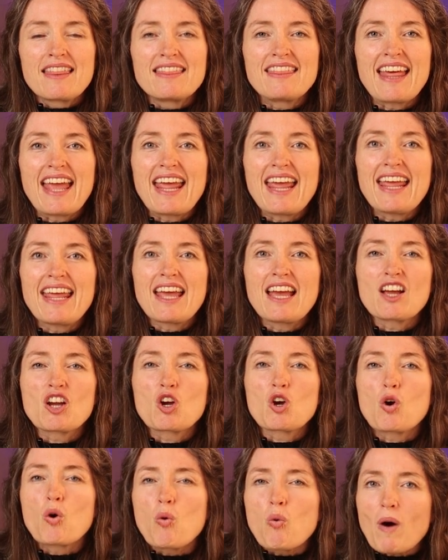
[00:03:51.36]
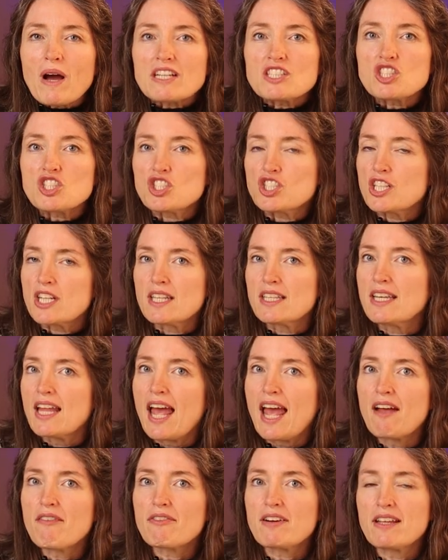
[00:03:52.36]
They question
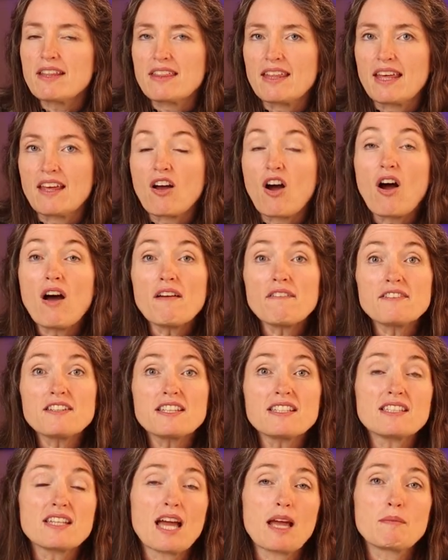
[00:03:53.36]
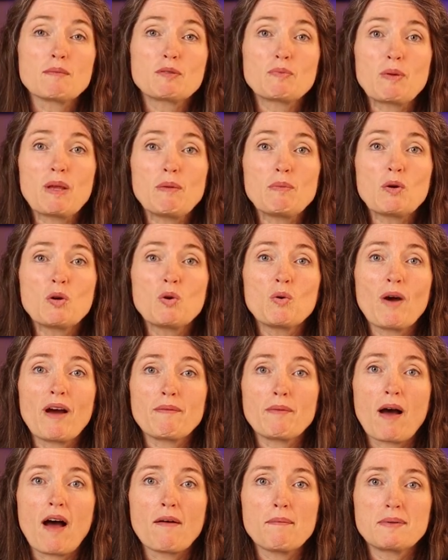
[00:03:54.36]
everything. Oftentimes, people who
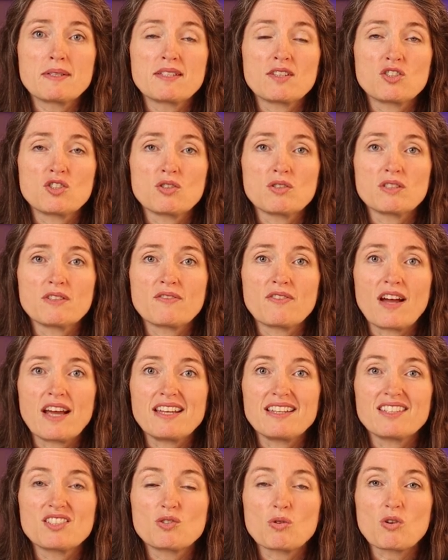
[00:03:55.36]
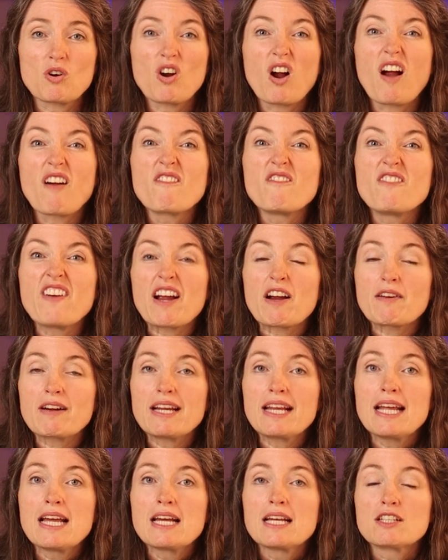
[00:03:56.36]
have oppositional defiant disorder are
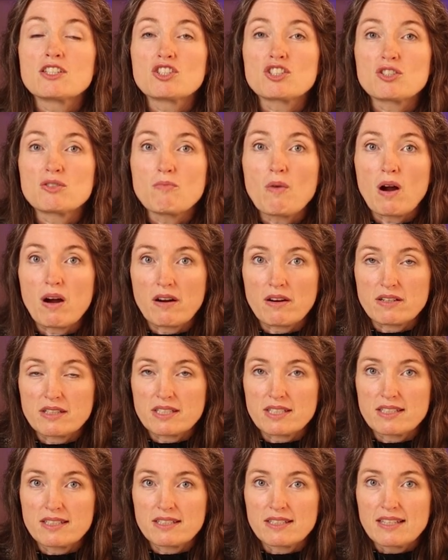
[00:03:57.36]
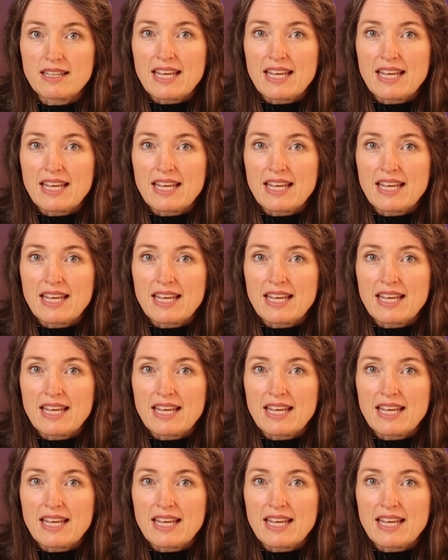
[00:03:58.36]
very smart.